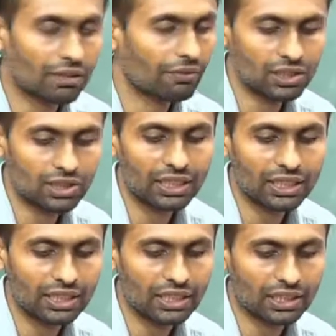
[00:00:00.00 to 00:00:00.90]
means
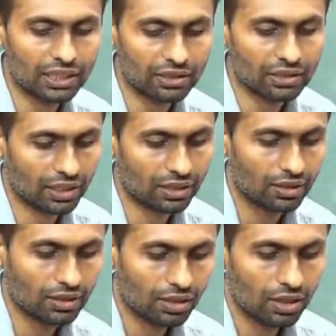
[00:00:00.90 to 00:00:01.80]
referential integrity constraint.